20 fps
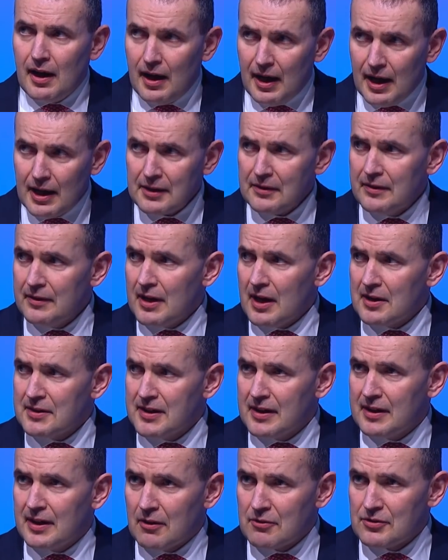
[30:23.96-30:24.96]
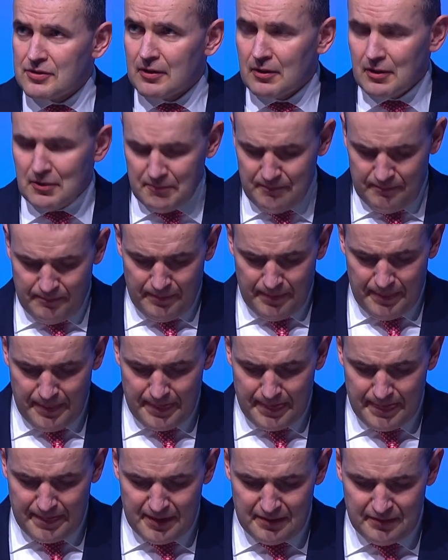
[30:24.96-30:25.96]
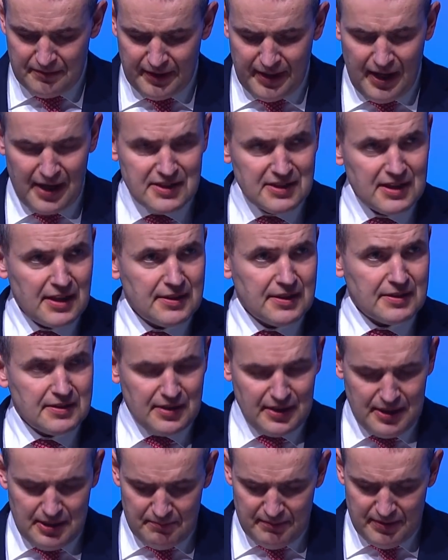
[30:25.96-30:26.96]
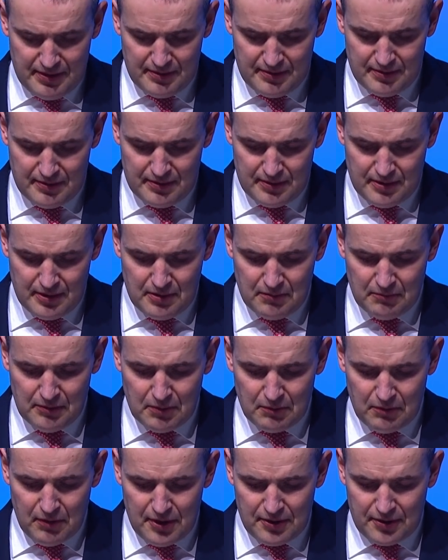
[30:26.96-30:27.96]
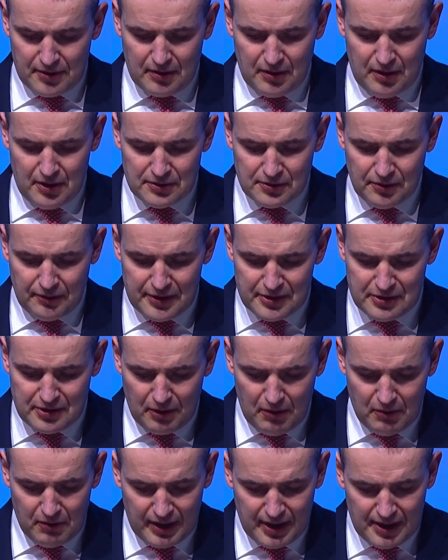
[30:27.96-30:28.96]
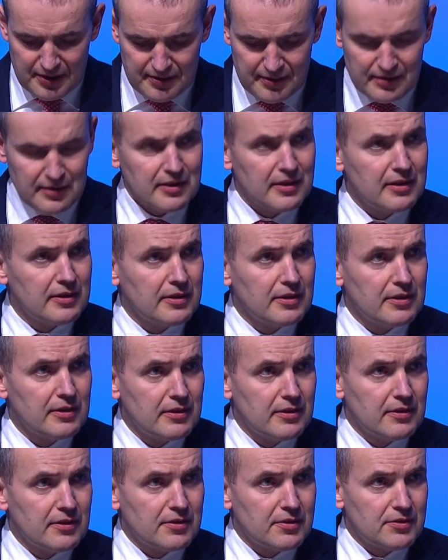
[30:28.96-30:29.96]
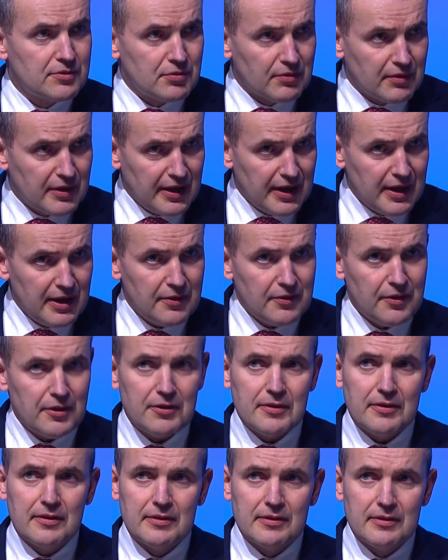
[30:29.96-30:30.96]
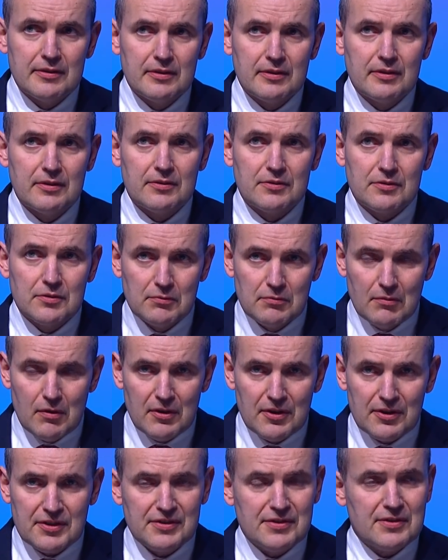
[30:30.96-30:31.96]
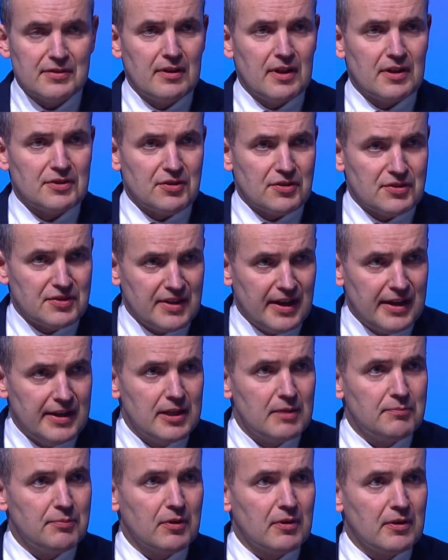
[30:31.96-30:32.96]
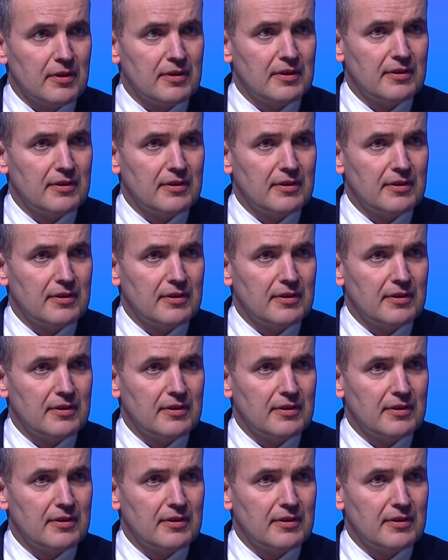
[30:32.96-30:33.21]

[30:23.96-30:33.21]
At the Arctic Council, the Icelandic team will work under the slogan, "Together towards a sustainable